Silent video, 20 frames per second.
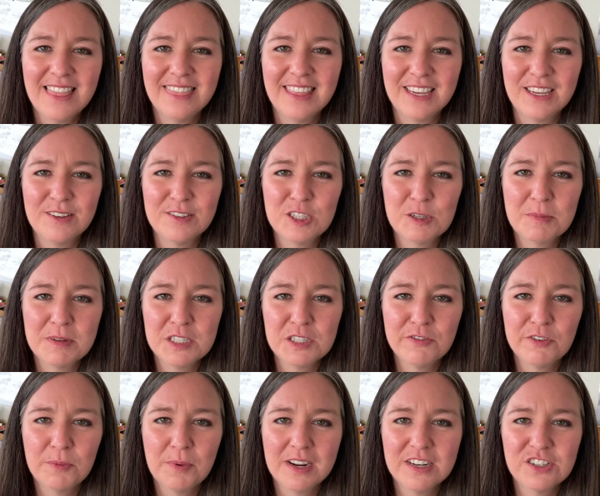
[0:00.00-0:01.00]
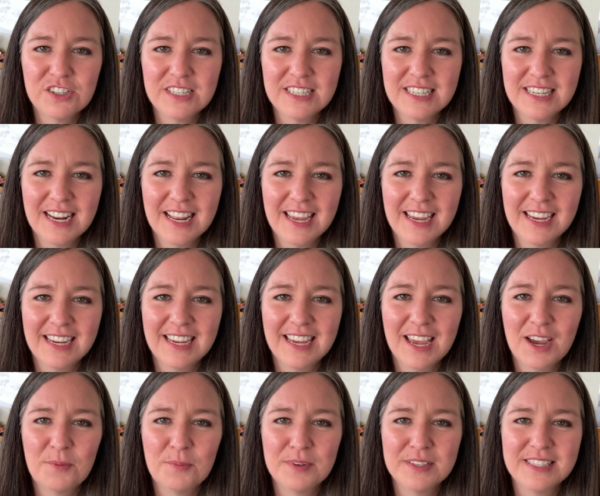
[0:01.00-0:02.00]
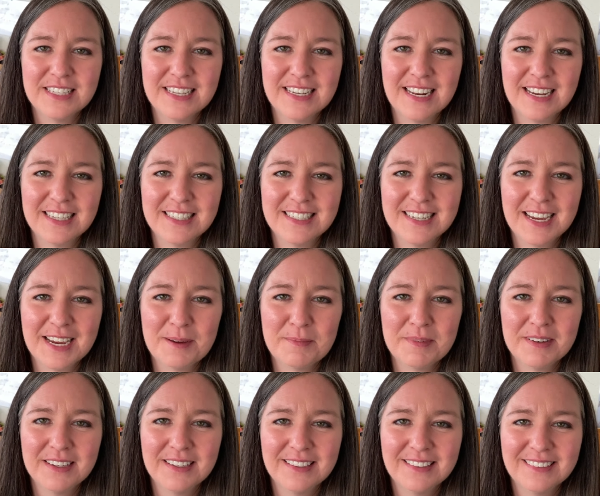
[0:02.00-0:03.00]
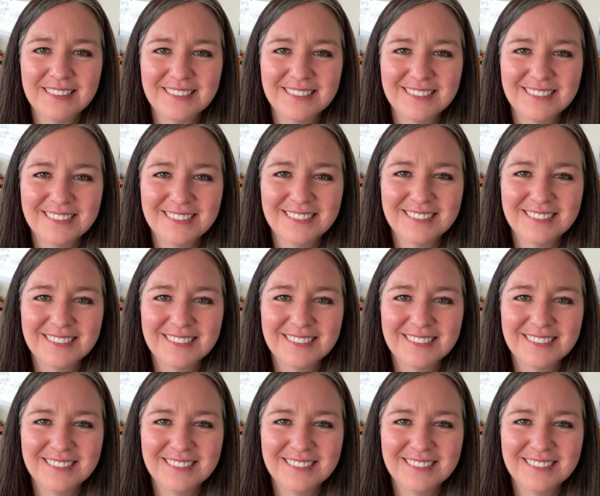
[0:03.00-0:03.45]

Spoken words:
Thank you so much for watching today, and we'll see you next time.